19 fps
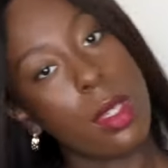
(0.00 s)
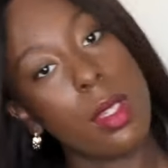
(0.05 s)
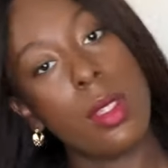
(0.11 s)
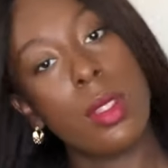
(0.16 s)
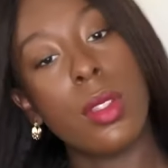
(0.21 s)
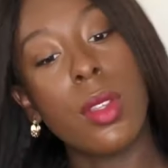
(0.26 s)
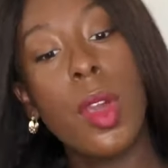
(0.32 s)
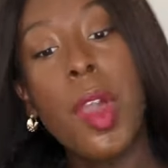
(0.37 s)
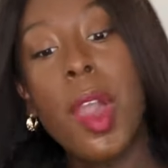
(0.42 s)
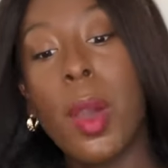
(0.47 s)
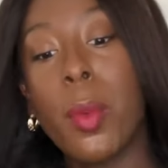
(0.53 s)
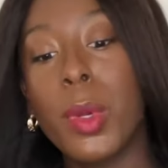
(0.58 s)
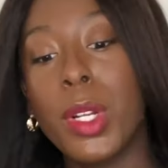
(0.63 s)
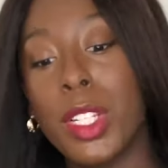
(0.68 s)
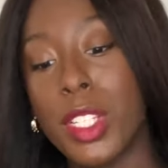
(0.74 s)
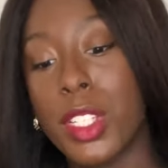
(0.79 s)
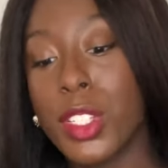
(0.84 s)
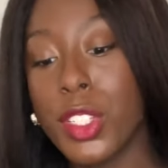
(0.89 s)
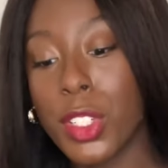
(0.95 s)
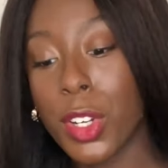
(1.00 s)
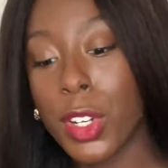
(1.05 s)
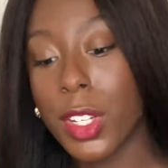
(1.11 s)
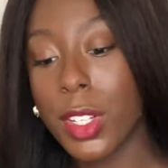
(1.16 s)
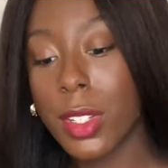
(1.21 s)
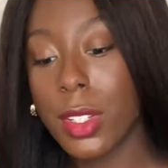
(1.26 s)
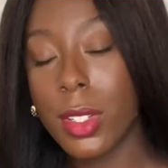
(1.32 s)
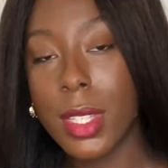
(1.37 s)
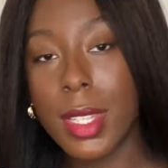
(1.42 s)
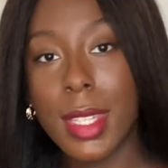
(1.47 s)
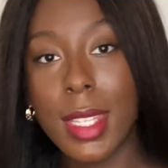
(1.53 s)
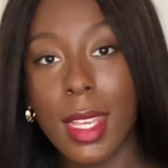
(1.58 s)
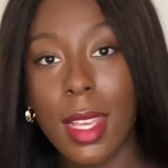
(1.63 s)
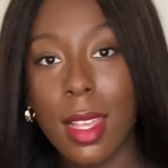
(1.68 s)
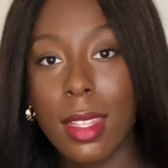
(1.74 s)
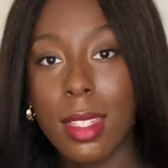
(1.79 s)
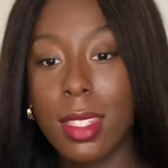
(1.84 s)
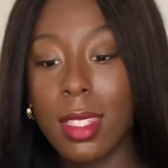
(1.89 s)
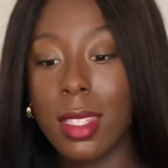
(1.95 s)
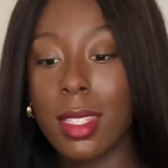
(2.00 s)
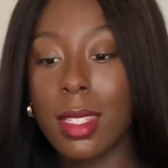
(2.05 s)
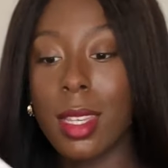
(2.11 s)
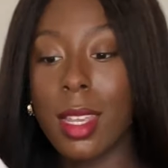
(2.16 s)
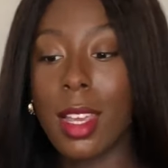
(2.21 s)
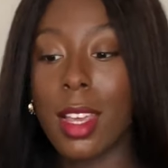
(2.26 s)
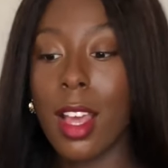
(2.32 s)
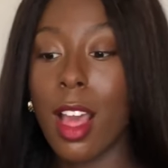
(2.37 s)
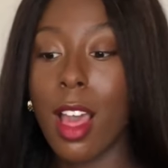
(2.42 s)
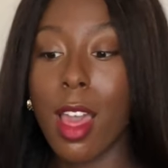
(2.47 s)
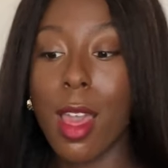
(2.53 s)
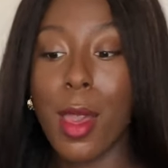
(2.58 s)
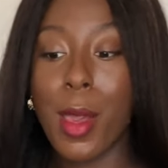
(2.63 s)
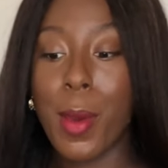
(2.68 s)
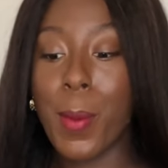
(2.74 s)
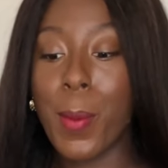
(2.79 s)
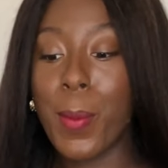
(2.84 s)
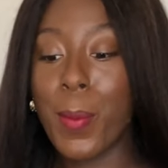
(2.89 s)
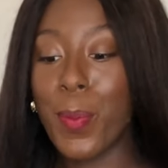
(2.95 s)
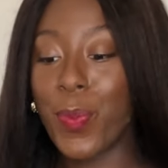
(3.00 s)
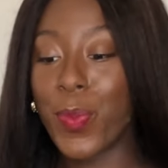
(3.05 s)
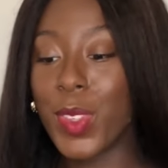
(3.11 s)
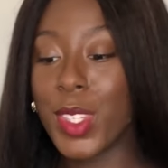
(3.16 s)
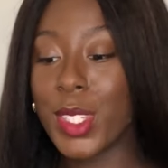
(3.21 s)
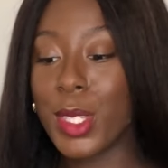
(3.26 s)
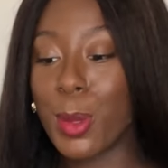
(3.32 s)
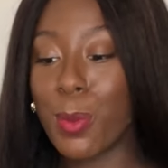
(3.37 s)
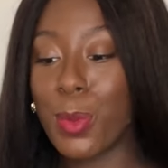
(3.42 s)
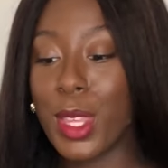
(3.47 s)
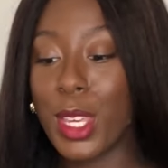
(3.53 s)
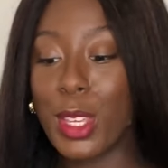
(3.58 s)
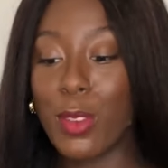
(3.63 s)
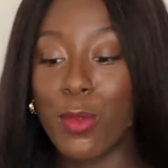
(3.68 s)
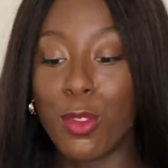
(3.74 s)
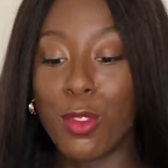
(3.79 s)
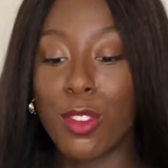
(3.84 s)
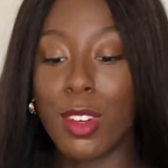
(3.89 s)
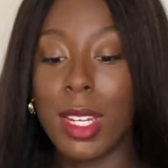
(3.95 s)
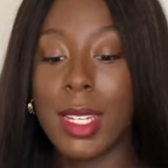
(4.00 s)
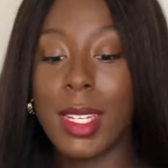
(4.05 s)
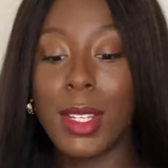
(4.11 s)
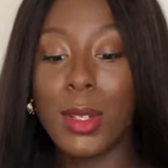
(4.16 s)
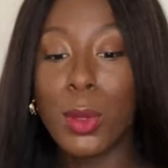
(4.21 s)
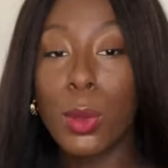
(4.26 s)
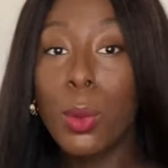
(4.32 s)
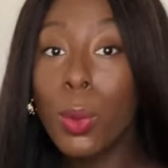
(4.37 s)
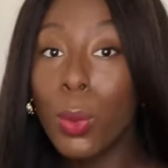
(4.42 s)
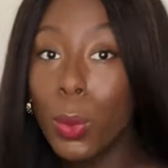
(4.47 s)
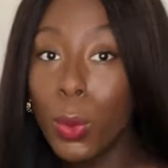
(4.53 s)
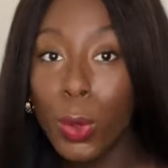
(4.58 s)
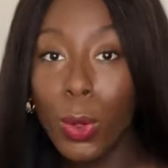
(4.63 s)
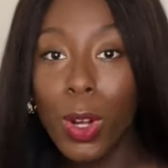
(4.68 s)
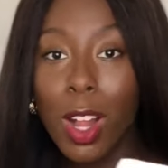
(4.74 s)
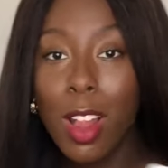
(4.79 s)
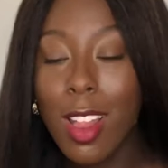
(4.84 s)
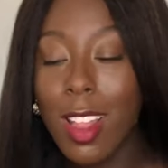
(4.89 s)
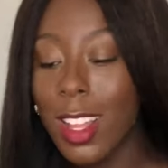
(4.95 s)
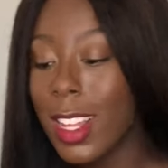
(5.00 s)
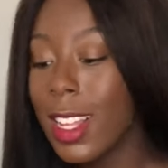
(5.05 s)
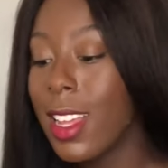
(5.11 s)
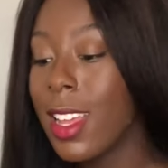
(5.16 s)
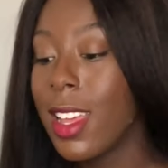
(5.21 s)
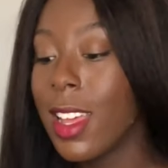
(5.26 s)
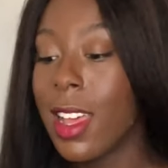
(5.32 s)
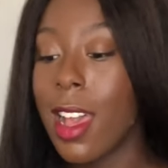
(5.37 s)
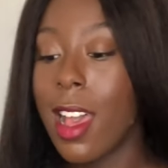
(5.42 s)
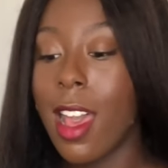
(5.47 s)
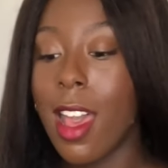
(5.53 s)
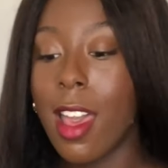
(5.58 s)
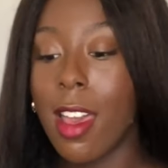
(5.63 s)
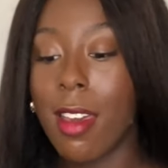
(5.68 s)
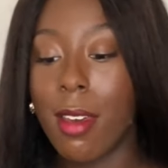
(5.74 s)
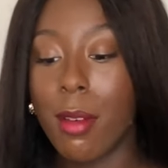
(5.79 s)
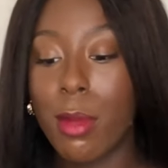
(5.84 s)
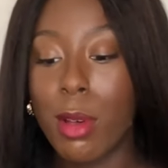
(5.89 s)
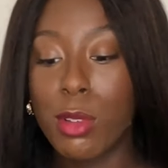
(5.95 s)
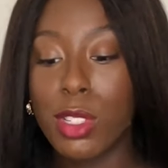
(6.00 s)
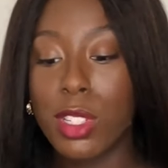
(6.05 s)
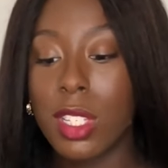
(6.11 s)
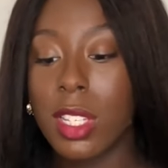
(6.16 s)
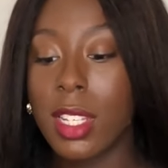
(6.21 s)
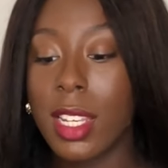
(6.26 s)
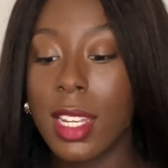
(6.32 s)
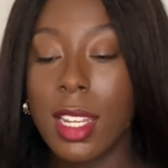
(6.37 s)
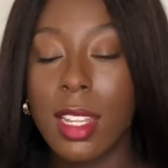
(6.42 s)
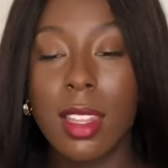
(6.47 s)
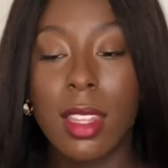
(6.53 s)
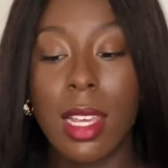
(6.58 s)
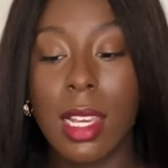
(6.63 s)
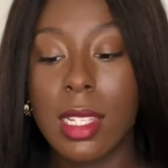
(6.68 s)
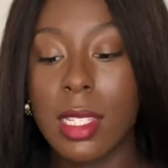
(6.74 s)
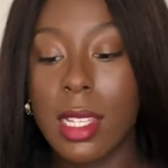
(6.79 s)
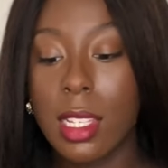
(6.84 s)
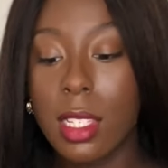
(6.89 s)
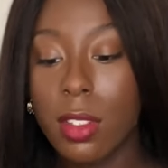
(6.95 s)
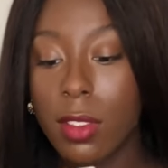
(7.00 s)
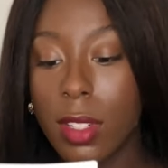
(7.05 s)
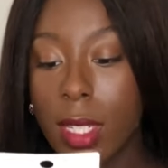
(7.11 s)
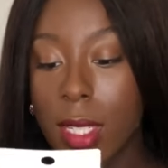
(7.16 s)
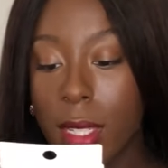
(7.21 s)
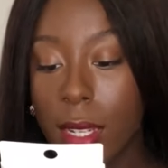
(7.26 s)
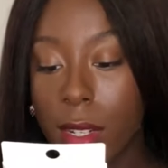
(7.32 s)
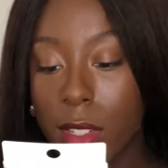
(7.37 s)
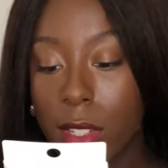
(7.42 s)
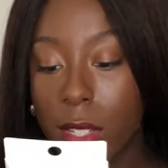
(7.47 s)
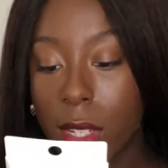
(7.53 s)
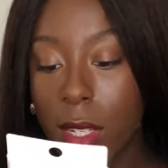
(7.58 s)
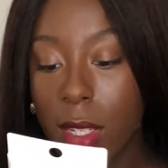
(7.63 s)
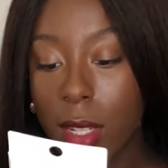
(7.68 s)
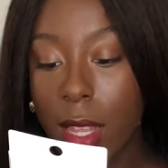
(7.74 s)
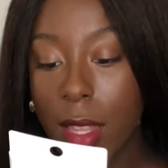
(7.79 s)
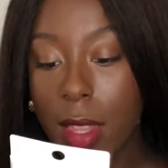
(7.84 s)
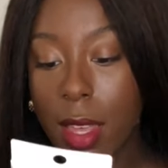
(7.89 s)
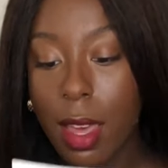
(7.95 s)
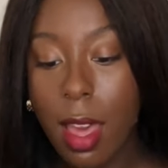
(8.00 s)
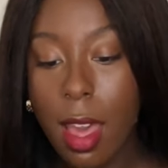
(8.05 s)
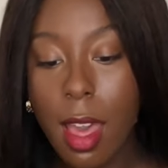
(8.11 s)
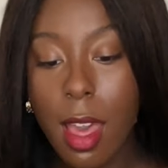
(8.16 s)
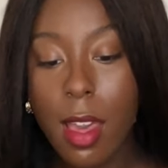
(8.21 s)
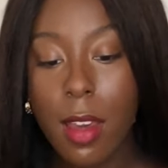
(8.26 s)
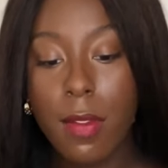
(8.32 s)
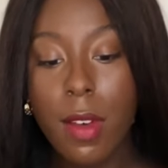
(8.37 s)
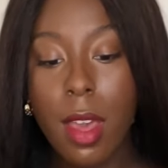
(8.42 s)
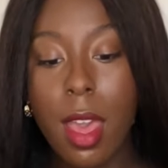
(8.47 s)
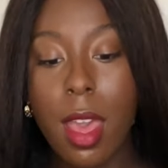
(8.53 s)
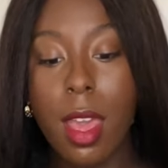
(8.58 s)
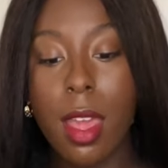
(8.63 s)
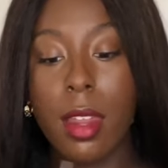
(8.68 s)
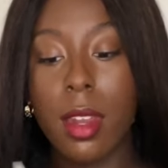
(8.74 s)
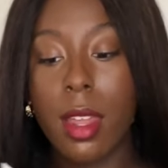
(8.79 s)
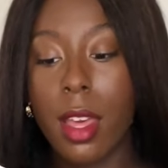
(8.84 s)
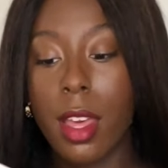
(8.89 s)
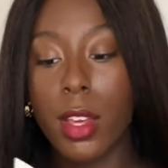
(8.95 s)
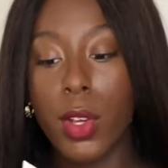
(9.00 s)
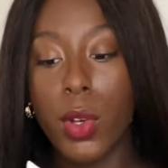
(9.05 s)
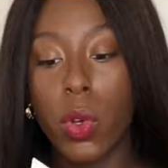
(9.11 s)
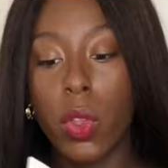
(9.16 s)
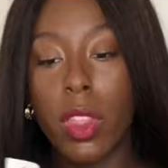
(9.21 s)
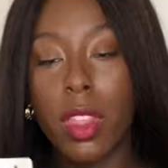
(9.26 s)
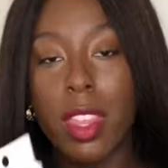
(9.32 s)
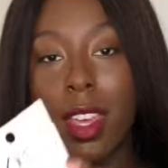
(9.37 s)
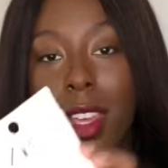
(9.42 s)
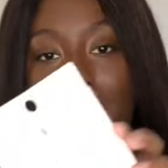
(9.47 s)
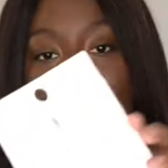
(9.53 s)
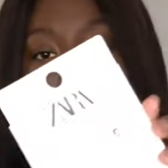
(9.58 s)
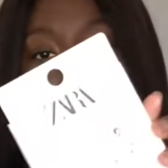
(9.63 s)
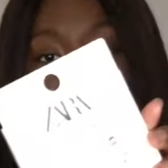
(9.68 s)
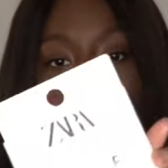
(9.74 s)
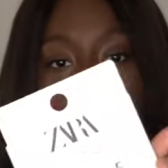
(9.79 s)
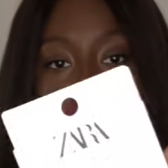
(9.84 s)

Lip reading: So I wanted to show you this something really cool. I was just looking in the accessory section that they have, and I got this